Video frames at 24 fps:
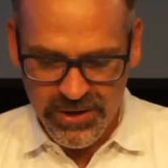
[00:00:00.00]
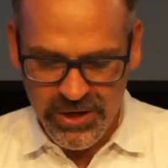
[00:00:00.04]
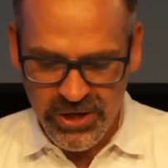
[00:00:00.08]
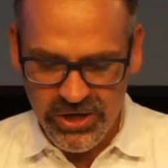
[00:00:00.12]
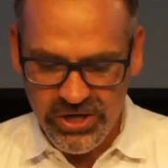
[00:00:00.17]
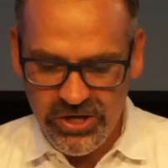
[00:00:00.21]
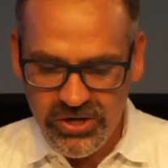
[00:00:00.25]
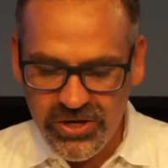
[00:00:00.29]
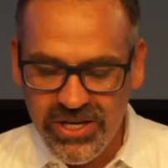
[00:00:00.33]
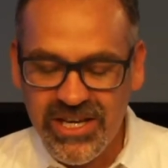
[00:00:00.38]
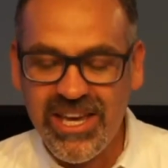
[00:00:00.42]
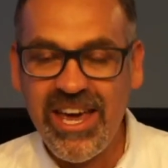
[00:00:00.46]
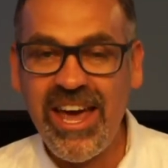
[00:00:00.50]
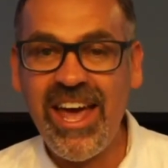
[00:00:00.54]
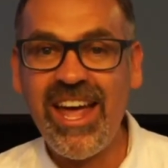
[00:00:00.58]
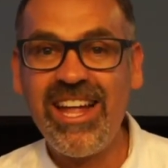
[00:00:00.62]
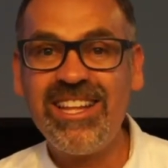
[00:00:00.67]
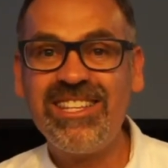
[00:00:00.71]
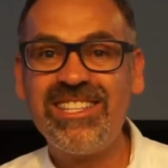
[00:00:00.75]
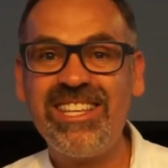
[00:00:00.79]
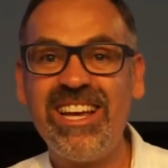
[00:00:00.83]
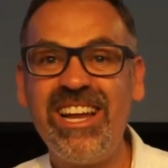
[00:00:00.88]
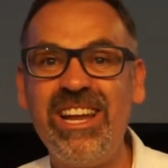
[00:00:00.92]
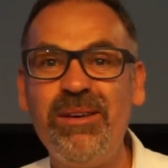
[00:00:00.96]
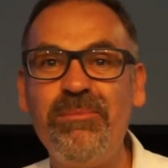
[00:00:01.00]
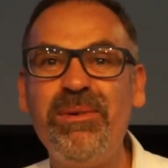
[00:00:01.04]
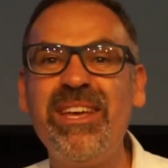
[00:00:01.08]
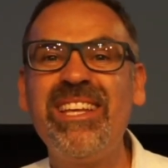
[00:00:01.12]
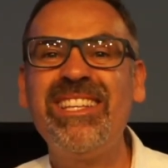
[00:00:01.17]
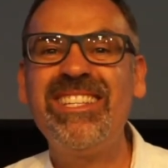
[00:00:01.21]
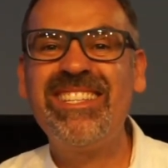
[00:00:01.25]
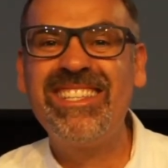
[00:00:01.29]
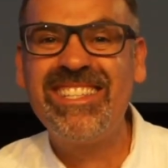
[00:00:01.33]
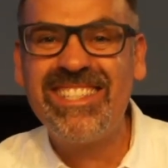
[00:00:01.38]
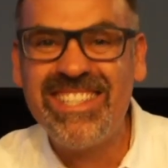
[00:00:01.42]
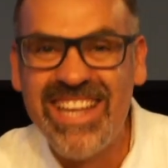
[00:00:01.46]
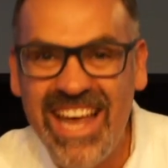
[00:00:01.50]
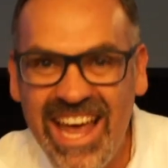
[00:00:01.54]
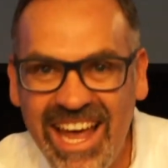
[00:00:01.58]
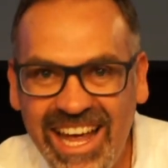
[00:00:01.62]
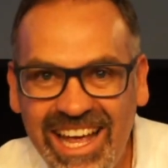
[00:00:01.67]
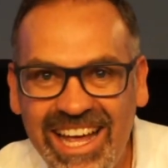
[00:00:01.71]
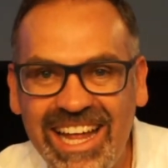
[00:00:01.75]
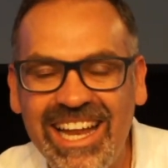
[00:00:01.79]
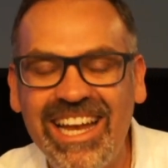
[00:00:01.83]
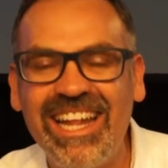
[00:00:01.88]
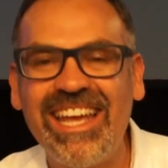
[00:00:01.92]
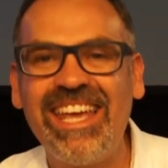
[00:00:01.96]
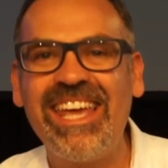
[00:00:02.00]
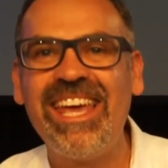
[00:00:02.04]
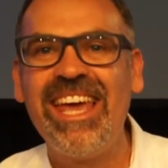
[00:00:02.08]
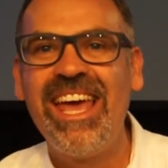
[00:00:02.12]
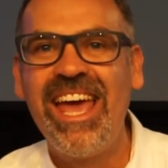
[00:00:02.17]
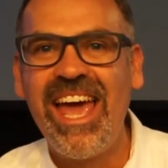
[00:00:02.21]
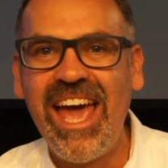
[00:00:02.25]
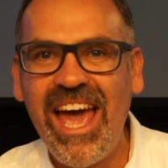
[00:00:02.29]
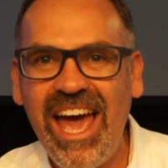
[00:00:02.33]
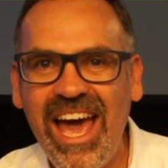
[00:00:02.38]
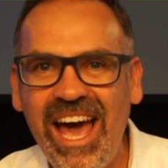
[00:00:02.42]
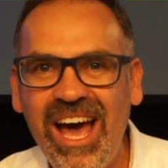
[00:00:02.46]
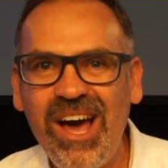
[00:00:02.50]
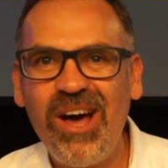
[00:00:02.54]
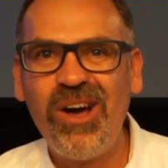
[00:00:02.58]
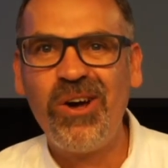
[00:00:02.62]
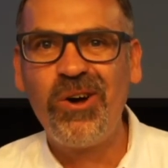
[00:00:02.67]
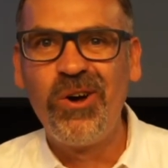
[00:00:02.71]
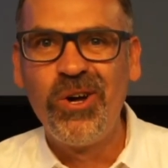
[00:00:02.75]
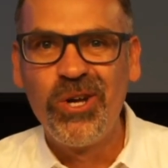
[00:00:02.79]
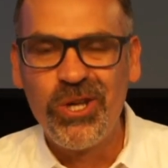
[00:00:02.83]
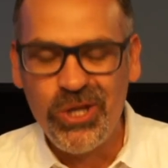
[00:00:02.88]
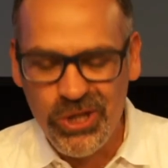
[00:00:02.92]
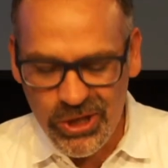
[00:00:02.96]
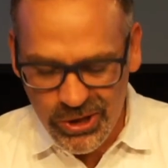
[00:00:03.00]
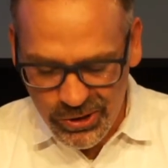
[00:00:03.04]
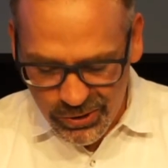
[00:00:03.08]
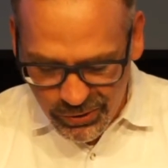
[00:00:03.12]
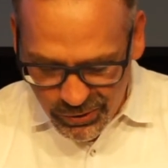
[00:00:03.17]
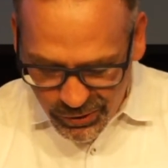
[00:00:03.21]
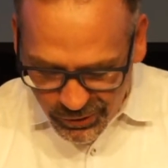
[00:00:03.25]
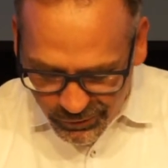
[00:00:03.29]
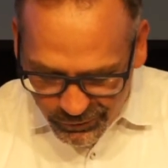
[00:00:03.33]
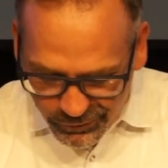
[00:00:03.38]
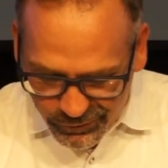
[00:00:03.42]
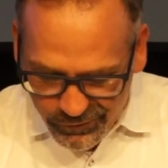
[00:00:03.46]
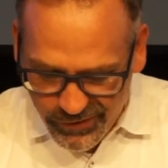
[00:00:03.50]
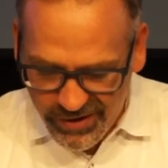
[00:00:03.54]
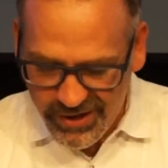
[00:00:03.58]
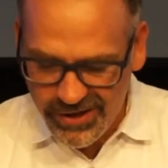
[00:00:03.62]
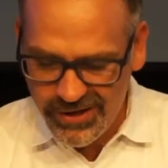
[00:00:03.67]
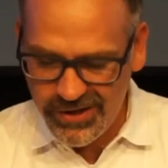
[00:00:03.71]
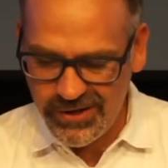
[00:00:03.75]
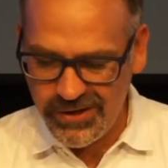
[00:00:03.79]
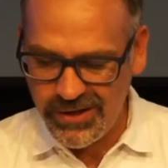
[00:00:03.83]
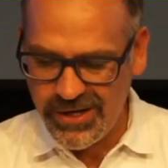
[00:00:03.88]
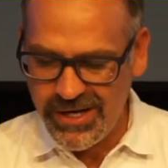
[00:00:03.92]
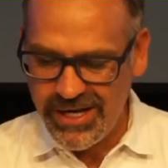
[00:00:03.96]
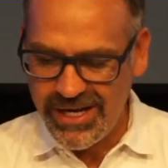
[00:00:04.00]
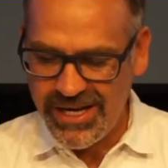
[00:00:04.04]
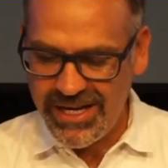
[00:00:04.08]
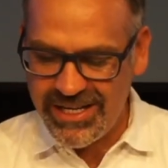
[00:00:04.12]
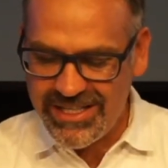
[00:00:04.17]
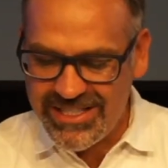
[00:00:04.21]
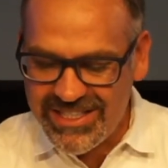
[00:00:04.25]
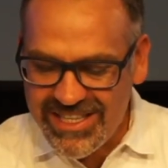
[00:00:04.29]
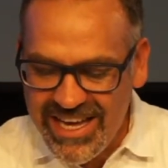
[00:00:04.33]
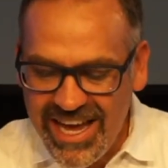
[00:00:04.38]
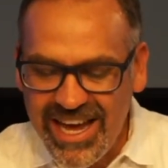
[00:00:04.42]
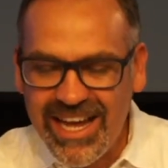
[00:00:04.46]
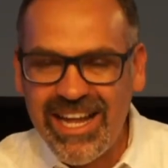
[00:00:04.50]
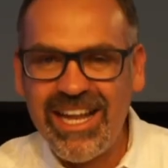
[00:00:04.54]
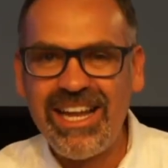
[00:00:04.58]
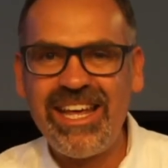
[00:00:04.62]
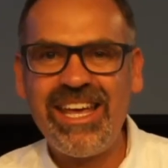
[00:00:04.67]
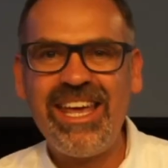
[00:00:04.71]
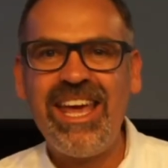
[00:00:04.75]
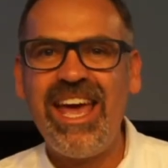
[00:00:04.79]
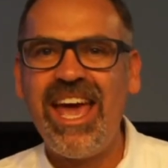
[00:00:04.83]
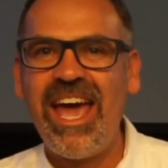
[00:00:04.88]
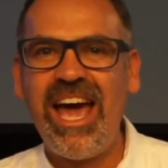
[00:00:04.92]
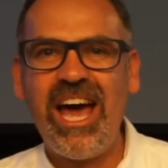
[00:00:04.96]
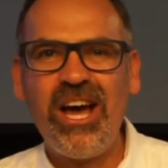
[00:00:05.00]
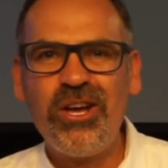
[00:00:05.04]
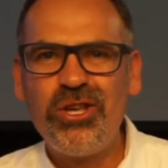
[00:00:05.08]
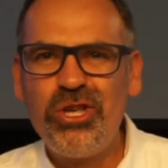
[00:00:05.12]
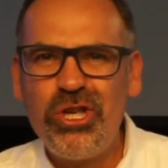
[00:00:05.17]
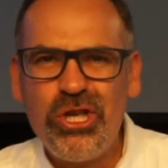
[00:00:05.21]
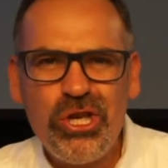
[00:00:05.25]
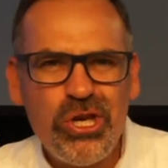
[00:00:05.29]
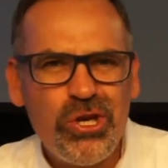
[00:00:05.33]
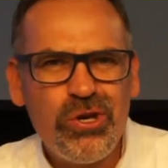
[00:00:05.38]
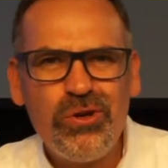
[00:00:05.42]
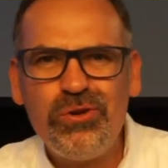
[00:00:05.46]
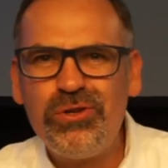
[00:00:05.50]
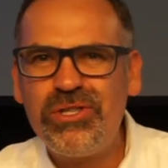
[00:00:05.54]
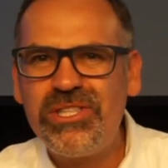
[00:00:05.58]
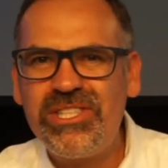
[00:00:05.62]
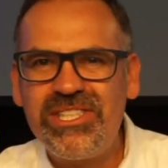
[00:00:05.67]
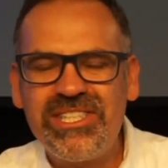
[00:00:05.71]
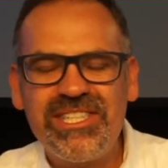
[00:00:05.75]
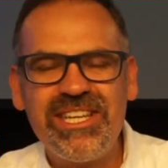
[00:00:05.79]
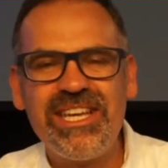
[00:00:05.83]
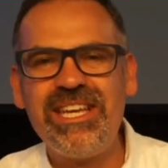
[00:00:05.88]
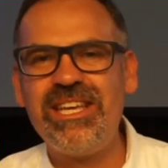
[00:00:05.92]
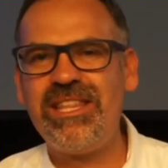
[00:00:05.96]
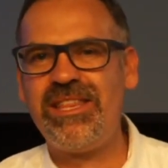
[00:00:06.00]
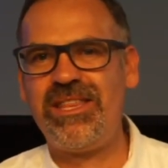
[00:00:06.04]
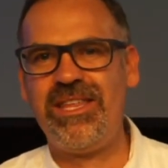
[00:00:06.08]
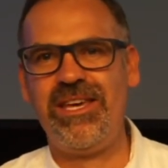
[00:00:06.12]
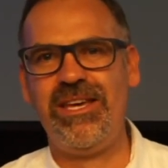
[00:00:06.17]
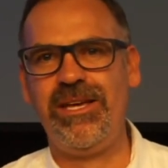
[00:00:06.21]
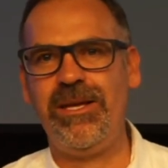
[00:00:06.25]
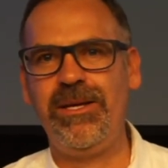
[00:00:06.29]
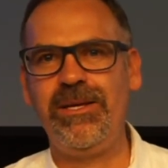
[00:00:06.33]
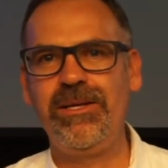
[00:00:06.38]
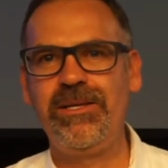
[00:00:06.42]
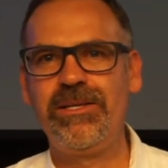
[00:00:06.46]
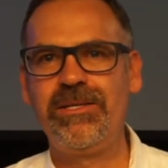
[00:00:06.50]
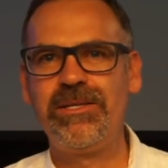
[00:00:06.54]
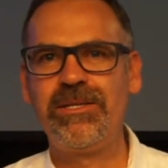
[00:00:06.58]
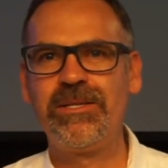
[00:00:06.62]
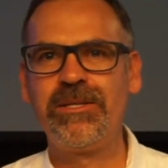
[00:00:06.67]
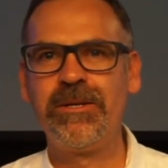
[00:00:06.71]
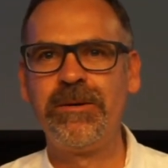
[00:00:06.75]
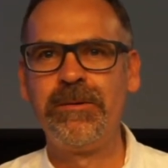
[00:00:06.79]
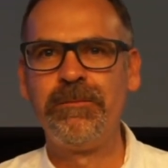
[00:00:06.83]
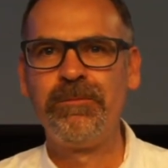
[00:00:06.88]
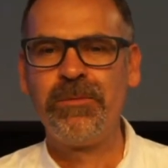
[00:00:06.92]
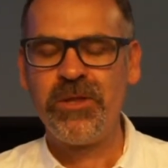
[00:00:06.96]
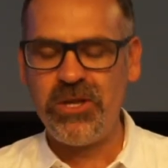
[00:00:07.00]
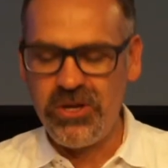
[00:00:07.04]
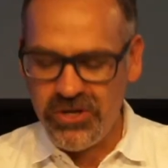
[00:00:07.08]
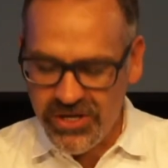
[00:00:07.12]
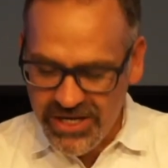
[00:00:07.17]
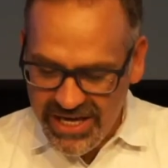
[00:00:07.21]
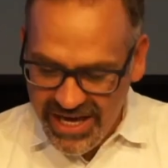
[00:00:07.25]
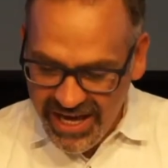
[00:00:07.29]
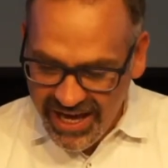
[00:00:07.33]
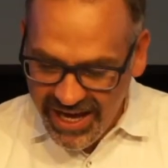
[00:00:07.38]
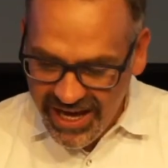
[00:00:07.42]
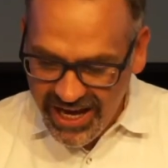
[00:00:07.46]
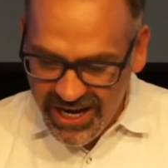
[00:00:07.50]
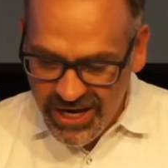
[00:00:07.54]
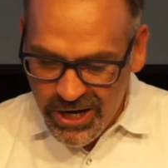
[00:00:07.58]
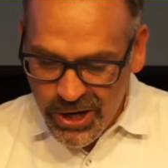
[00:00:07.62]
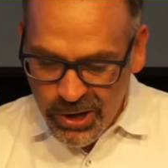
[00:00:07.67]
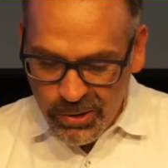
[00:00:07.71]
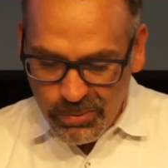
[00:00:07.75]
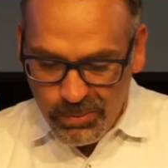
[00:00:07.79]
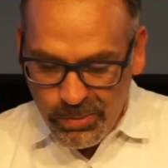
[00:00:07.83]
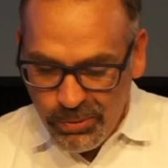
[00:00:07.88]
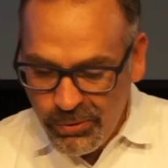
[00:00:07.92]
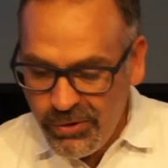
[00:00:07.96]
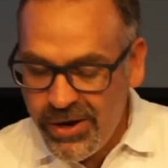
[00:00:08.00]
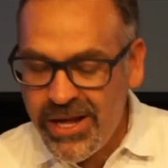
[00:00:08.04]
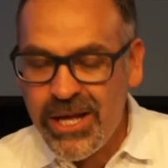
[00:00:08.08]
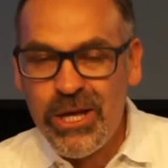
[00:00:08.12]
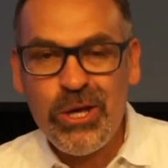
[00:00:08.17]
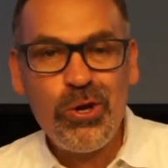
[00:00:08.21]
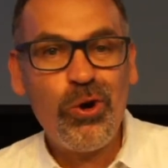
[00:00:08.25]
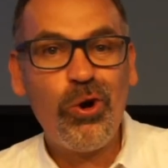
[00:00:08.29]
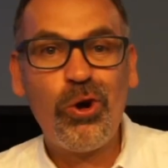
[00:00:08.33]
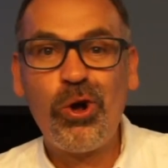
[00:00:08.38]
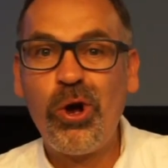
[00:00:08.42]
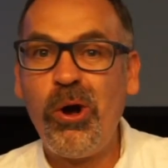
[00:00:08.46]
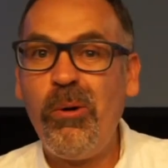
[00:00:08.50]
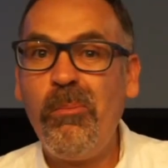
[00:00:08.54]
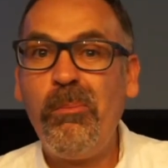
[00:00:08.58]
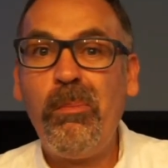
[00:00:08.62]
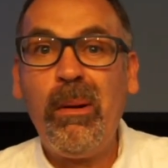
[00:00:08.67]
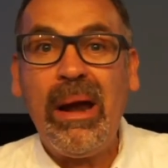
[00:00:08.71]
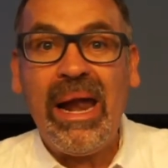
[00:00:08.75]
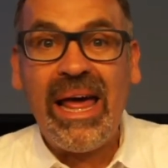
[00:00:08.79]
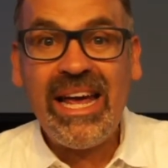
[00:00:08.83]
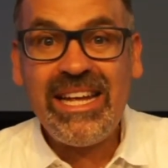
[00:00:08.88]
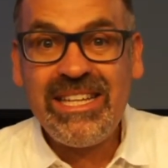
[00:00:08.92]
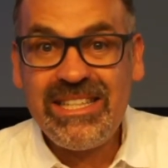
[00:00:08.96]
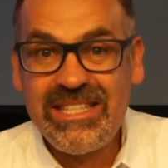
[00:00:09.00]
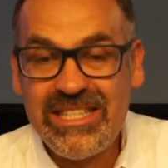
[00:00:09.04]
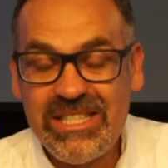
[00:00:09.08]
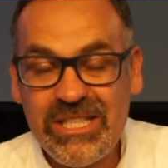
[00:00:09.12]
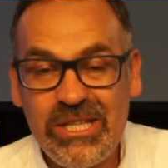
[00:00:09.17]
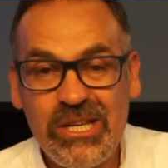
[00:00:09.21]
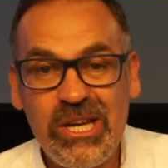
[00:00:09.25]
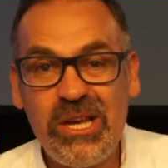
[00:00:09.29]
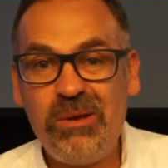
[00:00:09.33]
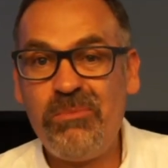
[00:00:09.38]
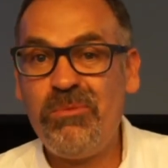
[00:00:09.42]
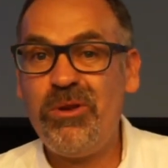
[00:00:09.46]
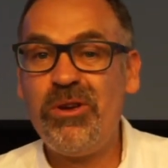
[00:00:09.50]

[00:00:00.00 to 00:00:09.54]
You can tell him exactly how you feel, exactly how you see things. You can bring your complaints to him.